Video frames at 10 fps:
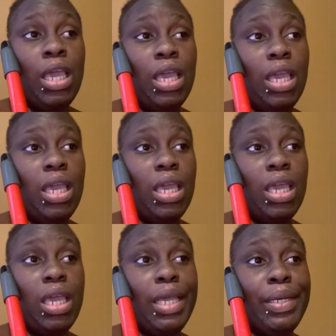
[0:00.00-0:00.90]

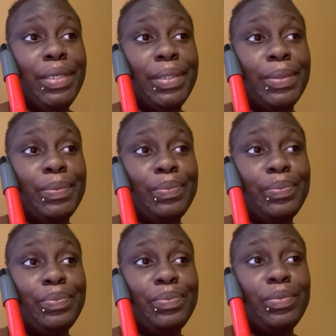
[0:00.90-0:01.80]
And
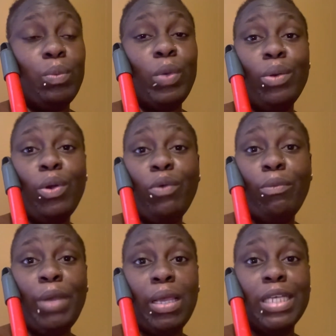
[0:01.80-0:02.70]
we can go from
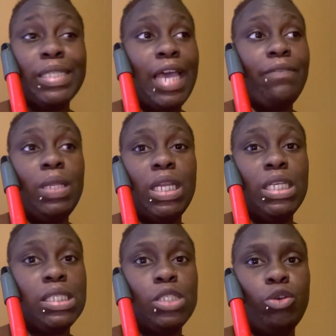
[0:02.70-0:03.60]
there because I feel like
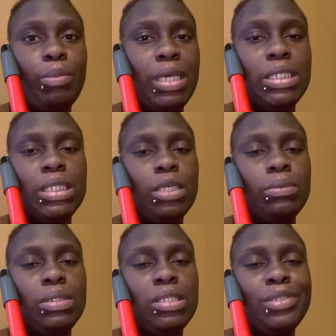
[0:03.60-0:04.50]
this is gonna be
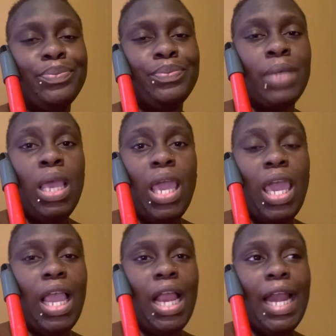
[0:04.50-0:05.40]
continuance.
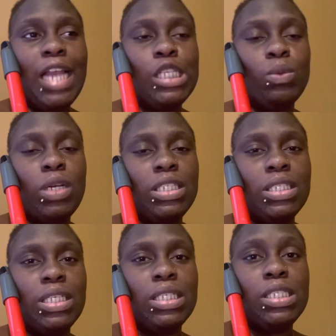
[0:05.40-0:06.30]
And I just wanted
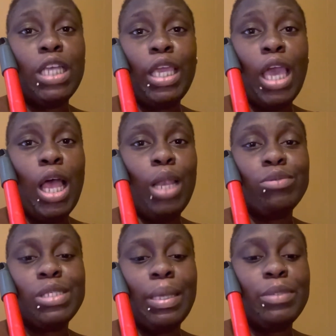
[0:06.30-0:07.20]
to send y'all a
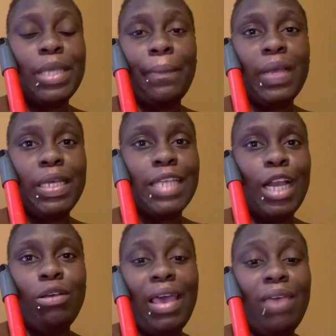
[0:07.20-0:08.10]
little something, something because I
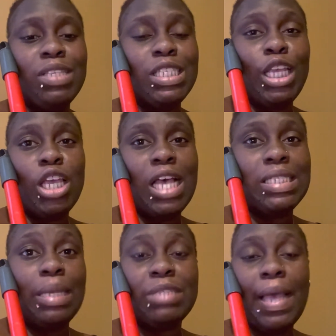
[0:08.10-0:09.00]
know I haven't seen y'all
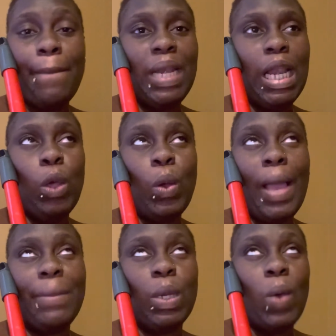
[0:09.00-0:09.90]
something, something in a
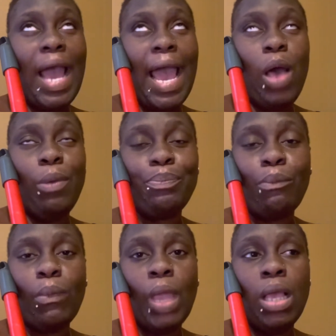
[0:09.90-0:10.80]
couple of while.
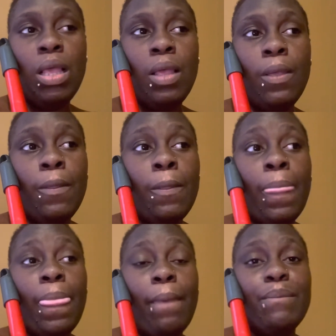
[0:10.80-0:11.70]

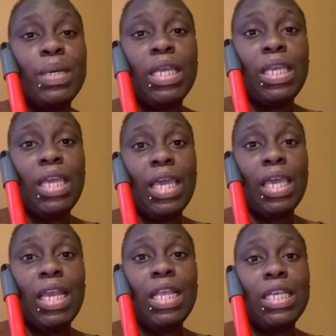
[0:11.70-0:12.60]
But yeah,
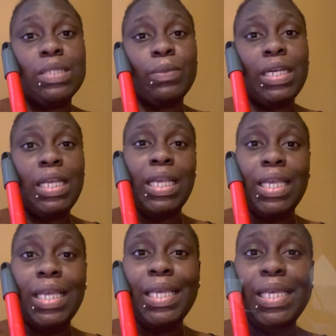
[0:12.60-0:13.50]
it is what it
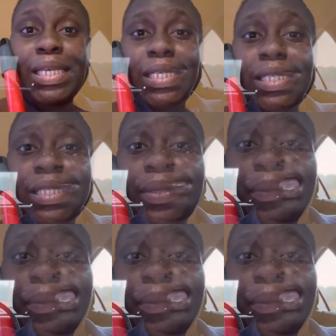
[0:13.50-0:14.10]
is.